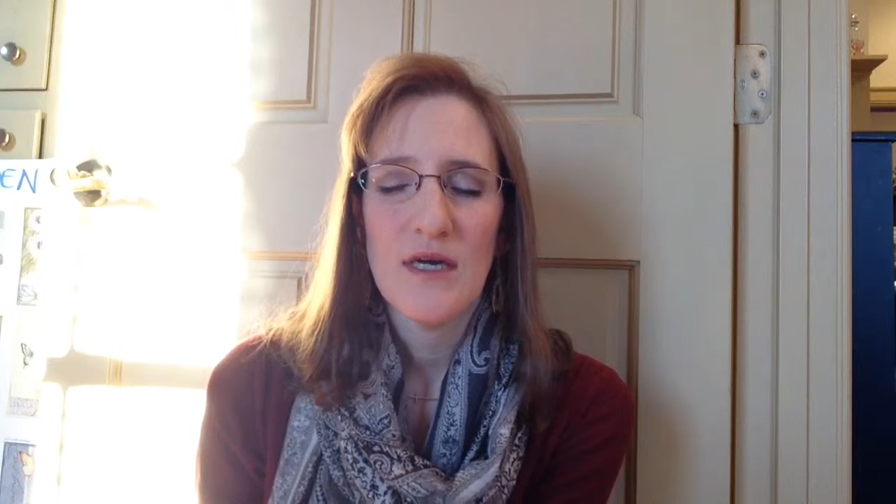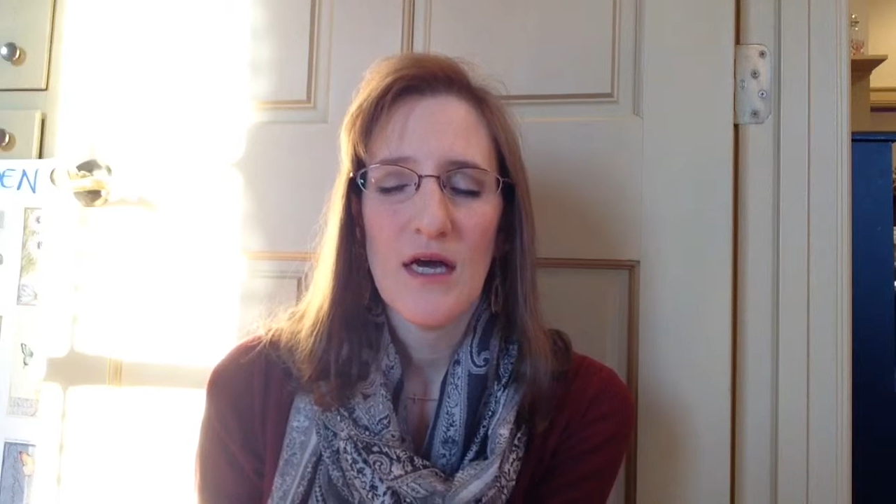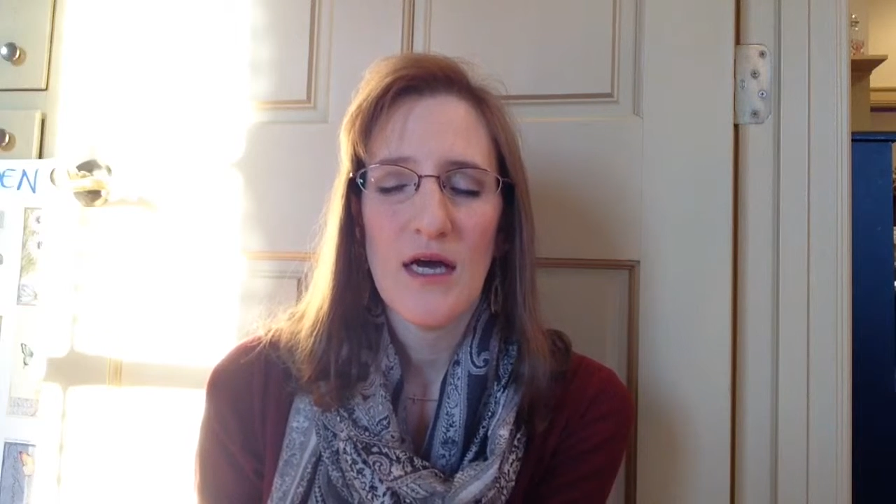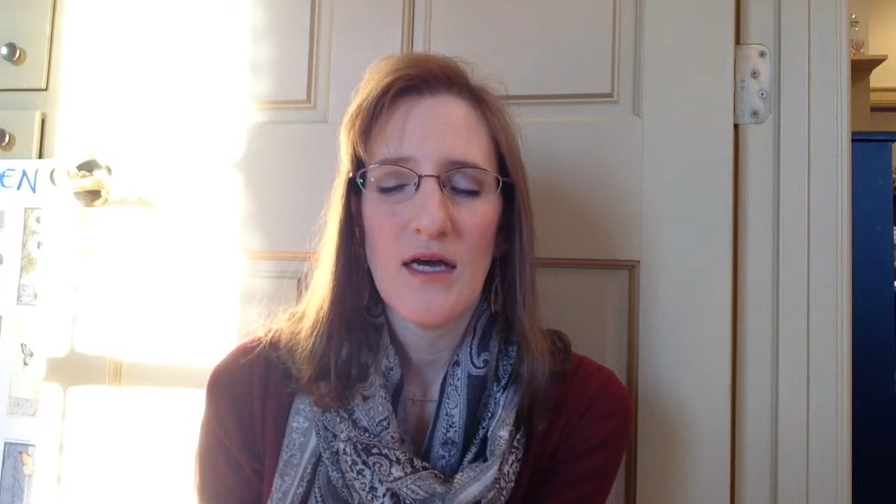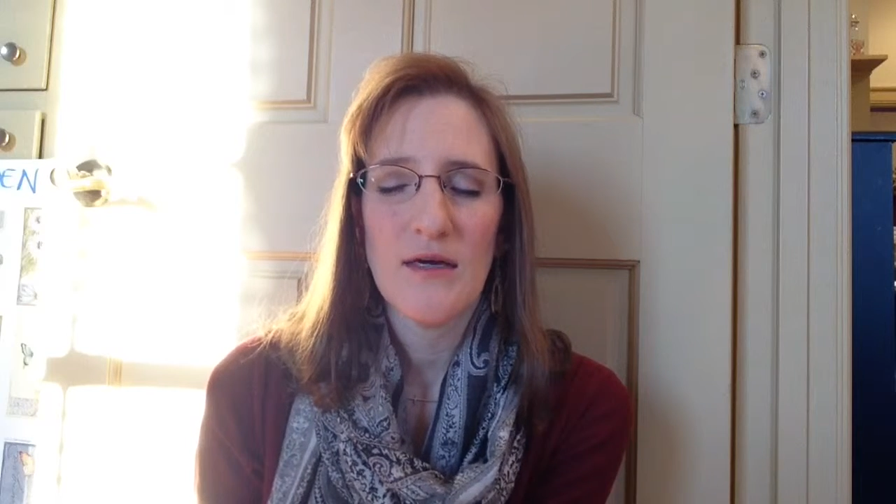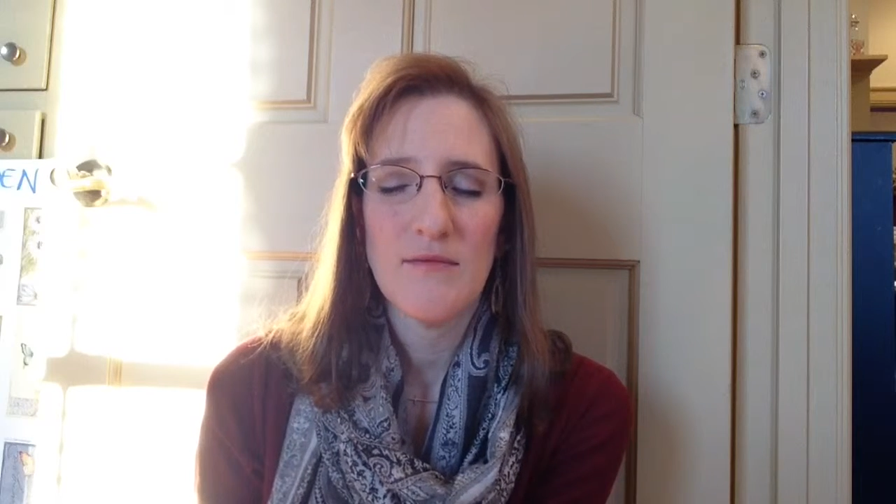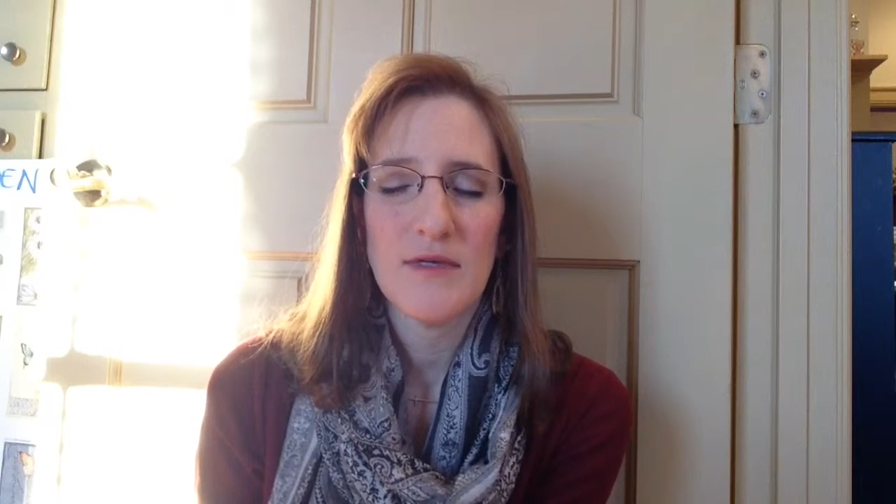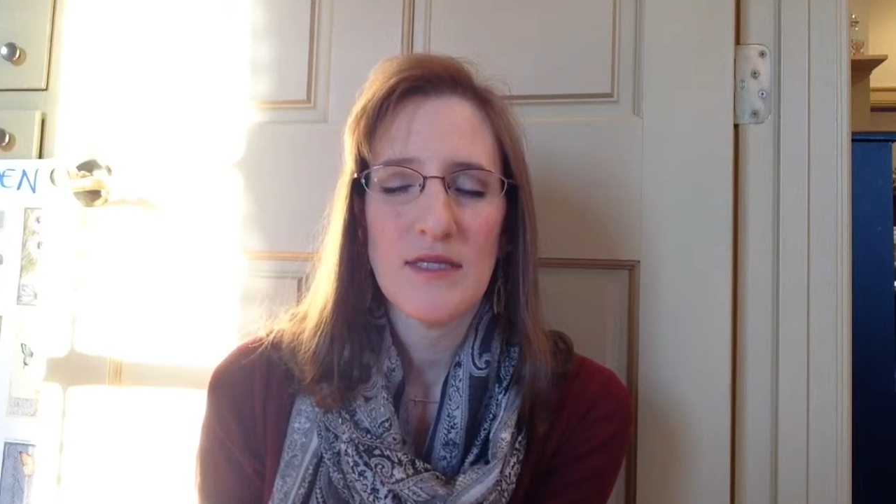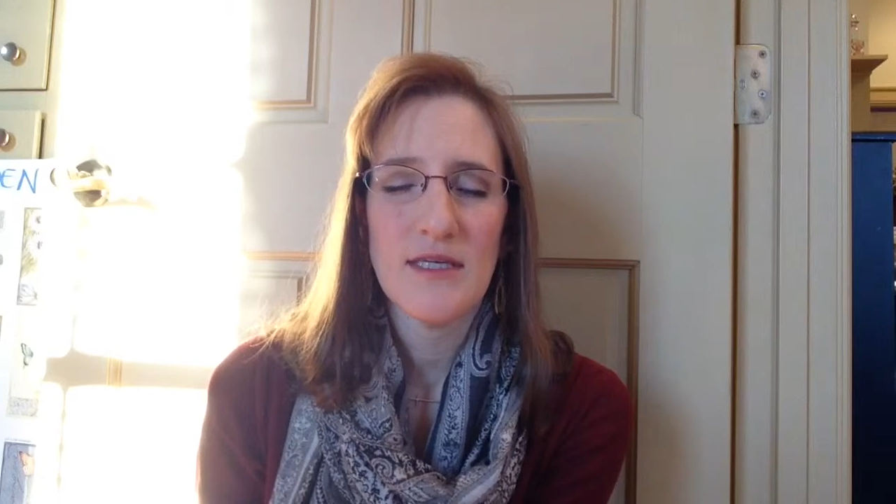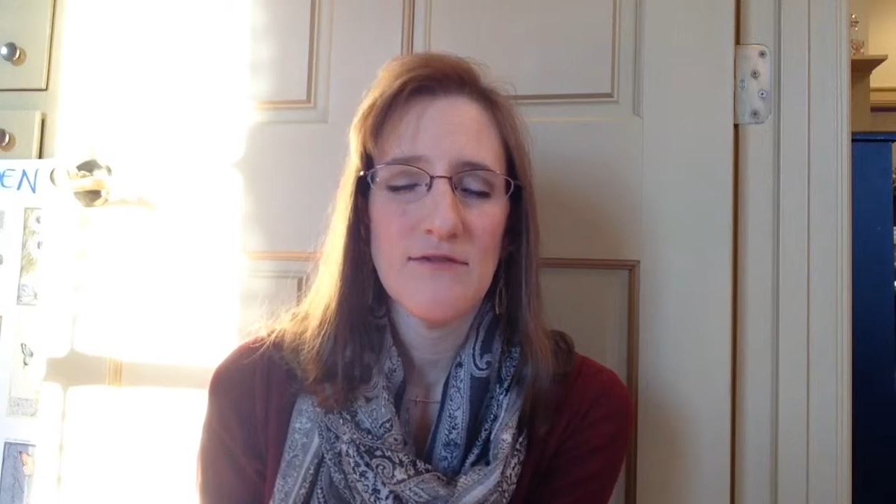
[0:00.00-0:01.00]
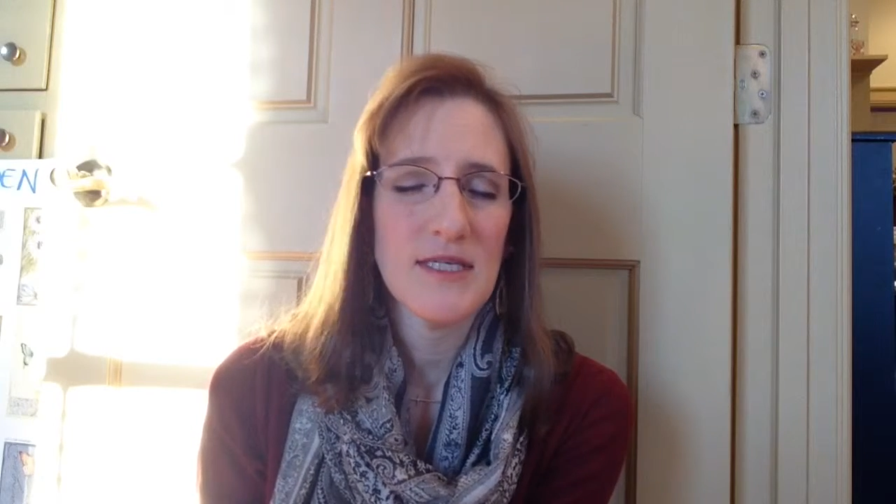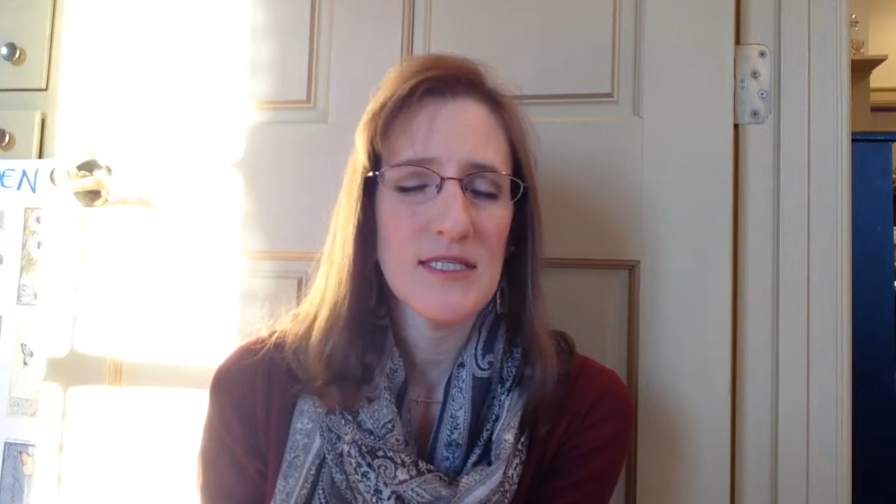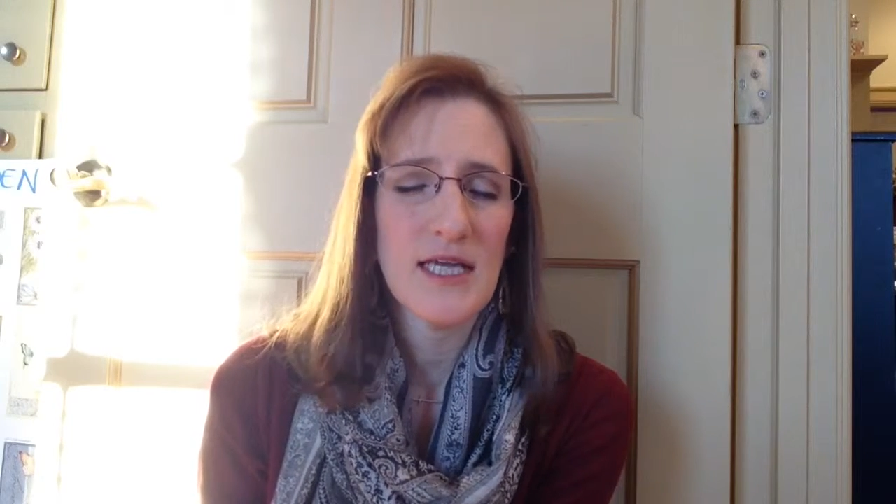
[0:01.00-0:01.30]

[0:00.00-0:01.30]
um, lift us